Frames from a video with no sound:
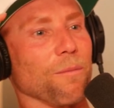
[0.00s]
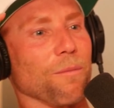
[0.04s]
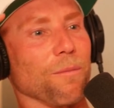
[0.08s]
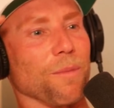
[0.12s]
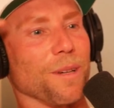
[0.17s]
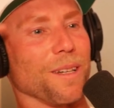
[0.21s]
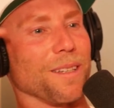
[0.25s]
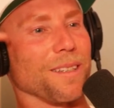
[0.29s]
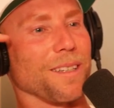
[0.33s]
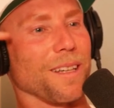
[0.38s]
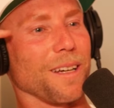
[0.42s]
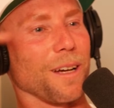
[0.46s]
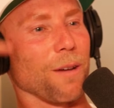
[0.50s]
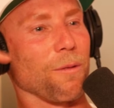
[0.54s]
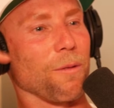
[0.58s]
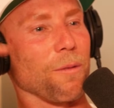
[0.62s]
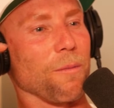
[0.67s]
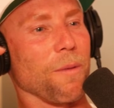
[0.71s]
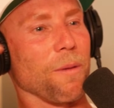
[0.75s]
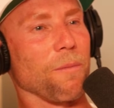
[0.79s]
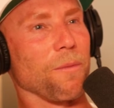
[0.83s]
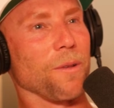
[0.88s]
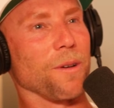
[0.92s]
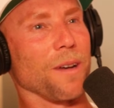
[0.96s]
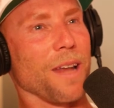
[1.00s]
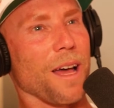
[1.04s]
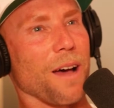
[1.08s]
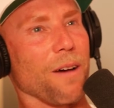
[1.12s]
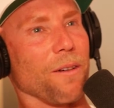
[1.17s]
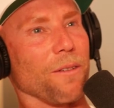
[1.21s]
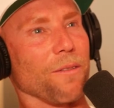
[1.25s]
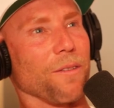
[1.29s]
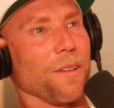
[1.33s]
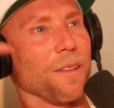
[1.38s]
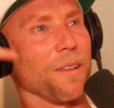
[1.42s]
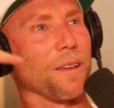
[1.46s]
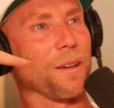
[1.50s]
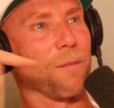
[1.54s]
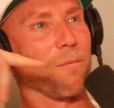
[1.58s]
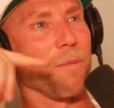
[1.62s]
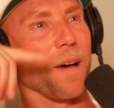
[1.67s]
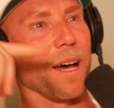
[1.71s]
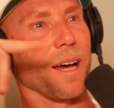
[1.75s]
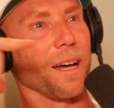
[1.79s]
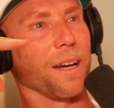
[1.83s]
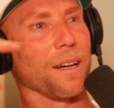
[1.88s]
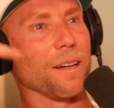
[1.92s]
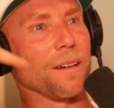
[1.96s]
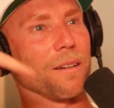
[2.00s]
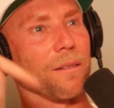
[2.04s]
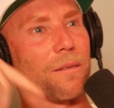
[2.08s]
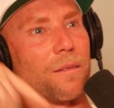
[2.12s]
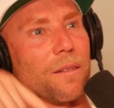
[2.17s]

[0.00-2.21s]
But it's like, I remember now, if I think back,